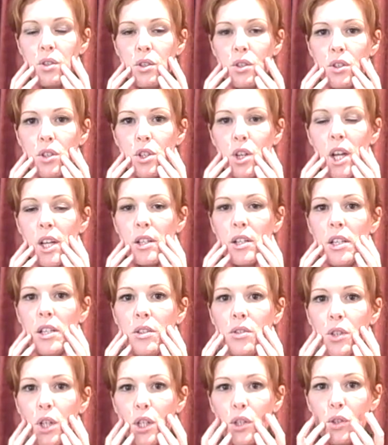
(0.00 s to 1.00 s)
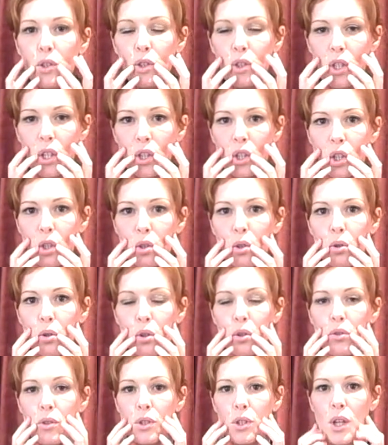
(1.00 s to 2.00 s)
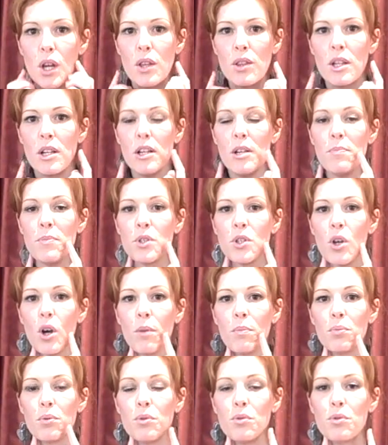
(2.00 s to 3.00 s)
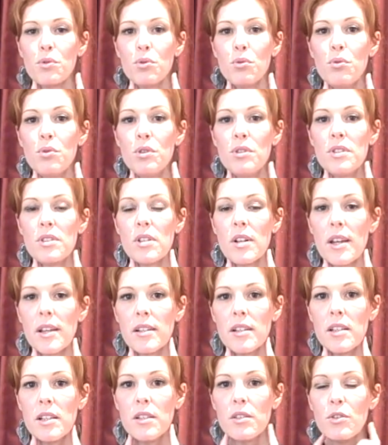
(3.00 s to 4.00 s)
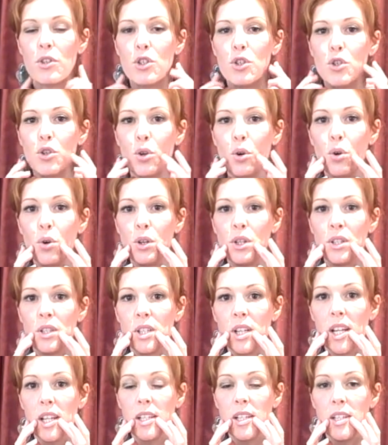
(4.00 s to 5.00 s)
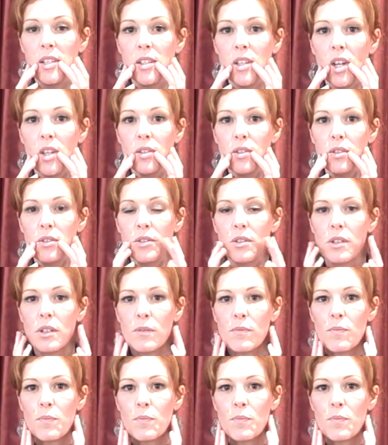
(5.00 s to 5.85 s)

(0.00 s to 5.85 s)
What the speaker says: slightly tense at the corners and the lips are protruded slightly. The jaw is slightly tense,